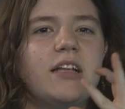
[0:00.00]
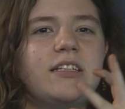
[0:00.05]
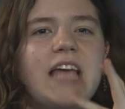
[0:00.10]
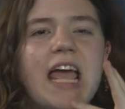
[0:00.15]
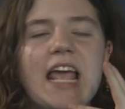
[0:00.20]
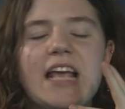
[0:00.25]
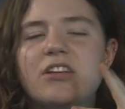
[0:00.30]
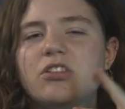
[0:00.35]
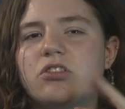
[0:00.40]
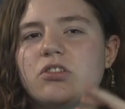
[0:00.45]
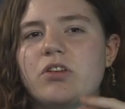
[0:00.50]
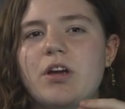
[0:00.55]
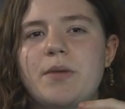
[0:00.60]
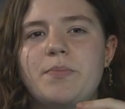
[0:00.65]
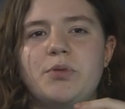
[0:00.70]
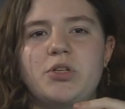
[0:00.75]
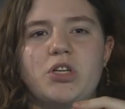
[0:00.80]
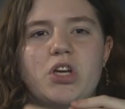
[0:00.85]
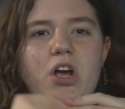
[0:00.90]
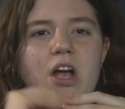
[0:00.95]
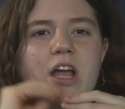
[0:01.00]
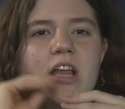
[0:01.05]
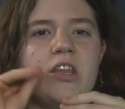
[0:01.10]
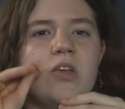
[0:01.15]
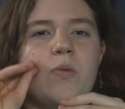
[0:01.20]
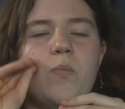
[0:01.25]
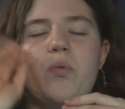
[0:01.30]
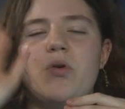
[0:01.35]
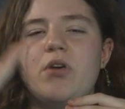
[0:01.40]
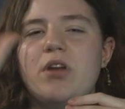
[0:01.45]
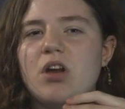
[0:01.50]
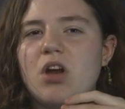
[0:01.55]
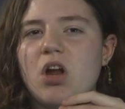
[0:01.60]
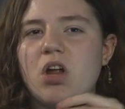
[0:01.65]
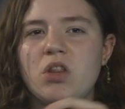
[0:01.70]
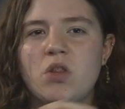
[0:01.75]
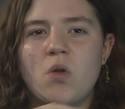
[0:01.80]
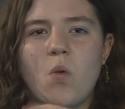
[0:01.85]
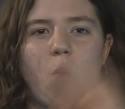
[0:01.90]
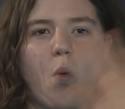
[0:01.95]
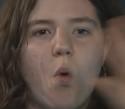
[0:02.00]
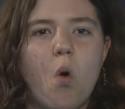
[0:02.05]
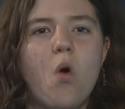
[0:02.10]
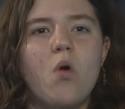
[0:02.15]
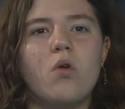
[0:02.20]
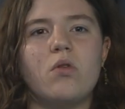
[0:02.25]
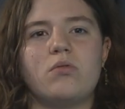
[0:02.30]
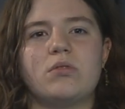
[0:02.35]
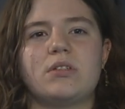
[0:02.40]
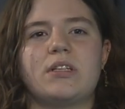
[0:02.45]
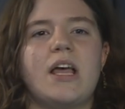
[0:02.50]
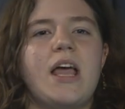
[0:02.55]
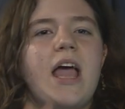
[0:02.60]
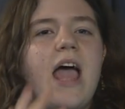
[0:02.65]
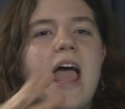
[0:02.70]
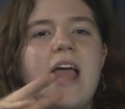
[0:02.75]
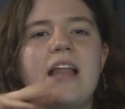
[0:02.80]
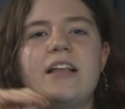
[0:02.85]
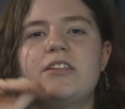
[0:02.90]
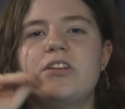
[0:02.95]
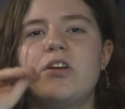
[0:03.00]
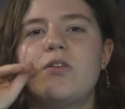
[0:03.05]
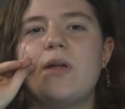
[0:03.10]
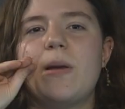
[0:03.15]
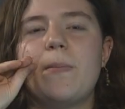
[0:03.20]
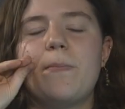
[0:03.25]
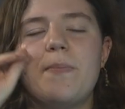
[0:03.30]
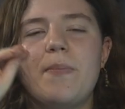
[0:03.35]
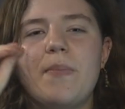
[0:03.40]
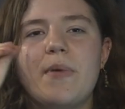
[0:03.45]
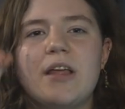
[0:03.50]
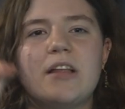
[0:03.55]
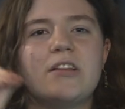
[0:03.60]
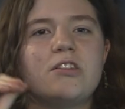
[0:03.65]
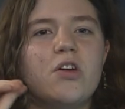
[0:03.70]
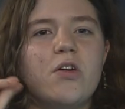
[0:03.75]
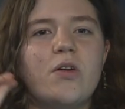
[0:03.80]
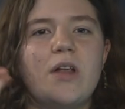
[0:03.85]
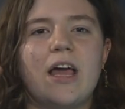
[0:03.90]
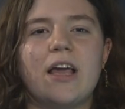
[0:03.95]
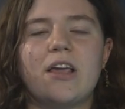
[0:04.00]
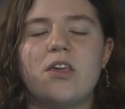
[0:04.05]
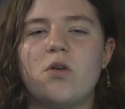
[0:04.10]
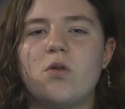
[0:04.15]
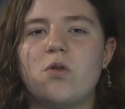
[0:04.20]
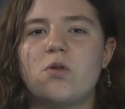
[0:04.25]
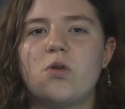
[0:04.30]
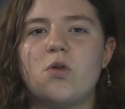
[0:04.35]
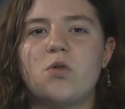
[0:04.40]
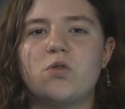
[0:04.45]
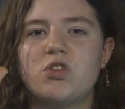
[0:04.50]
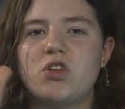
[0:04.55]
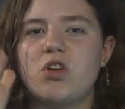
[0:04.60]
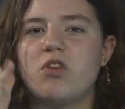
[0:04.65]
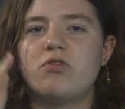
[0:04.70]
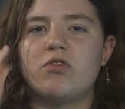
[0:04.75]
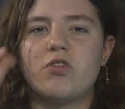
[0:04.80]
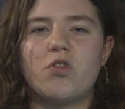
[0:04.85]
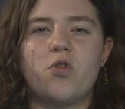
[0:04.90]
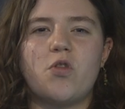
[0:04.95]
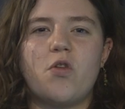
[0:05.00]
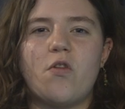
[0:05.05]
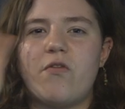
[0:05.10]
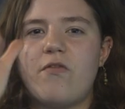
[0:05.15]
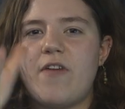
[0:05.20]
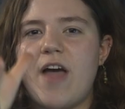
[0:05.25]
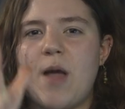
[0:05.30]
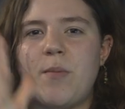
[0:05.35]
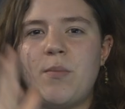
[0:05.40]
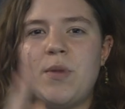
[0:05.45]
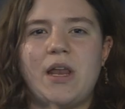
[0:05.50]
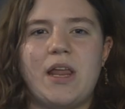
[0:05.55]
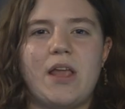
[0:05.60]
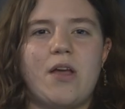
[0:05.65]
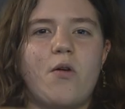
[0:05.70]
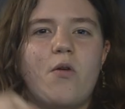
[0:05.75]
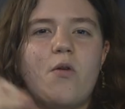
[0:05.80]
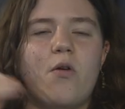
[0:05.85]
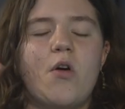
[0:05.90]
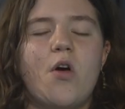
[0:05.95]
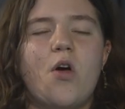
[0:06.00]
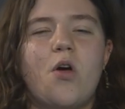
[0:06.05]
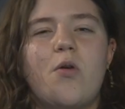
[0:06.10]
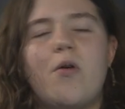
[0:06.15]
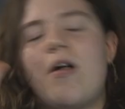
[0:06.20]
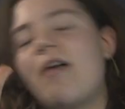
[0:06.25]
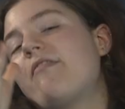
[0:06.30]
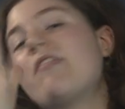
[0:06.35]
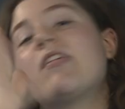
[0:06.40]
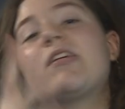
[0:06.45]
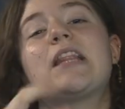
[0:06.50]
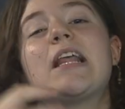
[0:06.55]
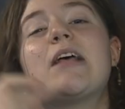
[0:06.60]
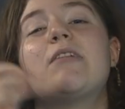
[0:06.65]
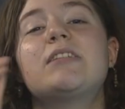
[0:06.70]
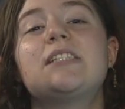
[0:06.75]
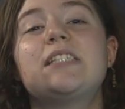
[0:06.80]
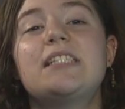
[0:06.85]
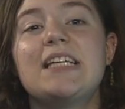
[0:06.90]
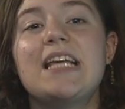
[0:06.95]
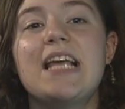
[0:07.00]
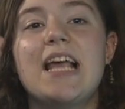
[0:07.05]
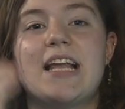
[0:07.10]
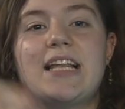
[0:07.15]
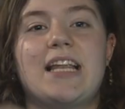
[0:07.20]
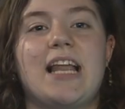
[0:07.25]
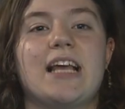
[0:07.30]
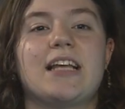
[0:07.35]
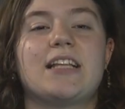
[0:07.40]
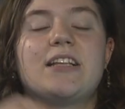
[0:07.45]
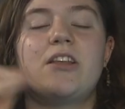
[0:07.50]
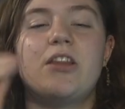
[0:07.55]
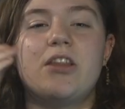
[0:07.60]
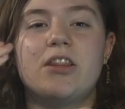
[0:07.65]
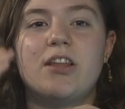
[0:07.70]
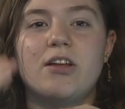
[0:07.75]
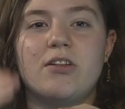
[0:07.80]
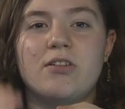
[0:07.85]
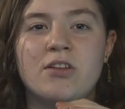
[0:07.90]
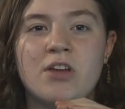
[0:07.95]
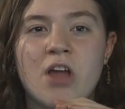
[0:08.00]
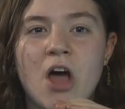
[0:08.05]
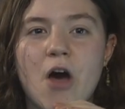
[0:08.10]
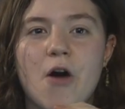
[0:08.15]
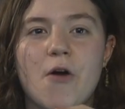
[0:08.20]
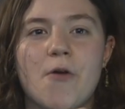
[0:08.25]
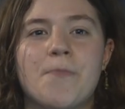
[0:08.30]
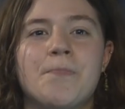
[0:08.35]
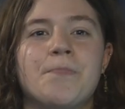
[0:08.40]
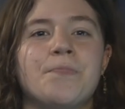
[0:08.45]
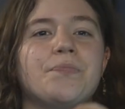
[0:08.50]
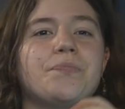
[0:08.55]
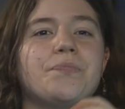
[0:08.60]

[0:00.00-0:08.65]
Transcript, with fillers: take Scripture and you put it on the walls, and so and so like your your children or your family or whoever they'll see it, like they'll know.